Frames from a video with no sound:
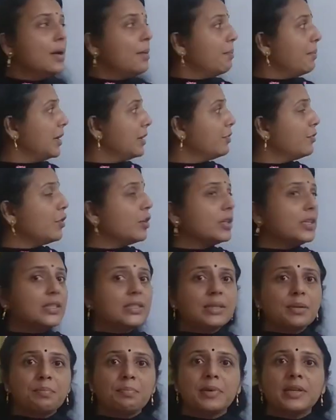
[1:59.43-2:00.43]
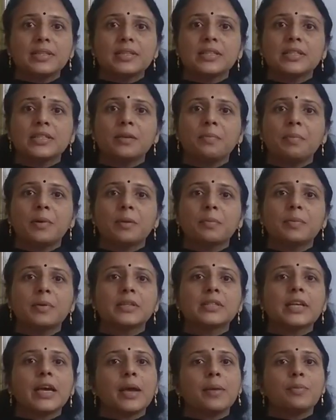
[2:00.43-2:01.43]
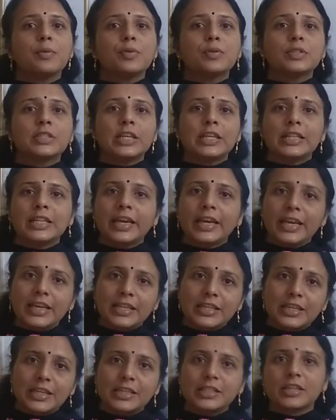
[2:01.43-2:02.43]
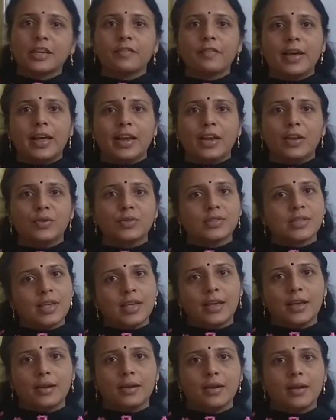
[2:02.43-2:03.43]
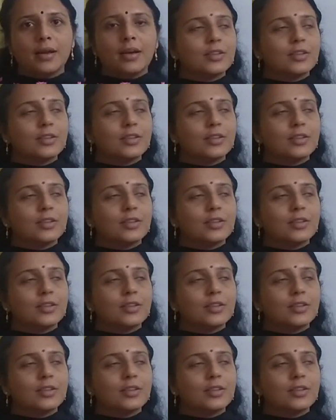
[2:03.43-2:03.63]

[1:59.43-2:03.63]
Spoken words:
But for the simplicity purpose, I am using the integer values here.